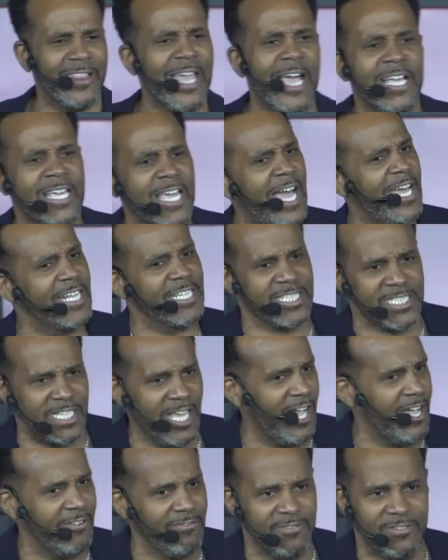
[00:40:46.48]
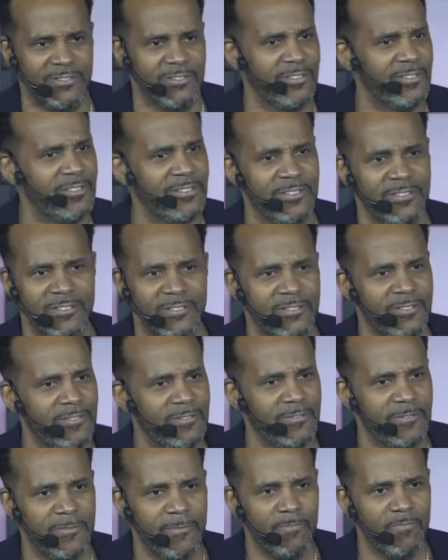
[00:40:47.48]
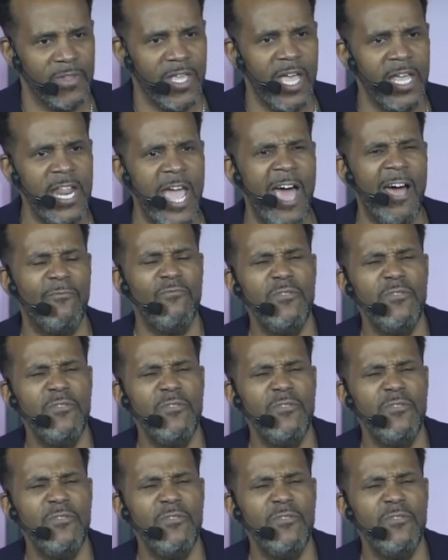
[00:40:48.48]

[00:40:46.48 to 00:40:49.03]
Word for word: that kind of stuff, and have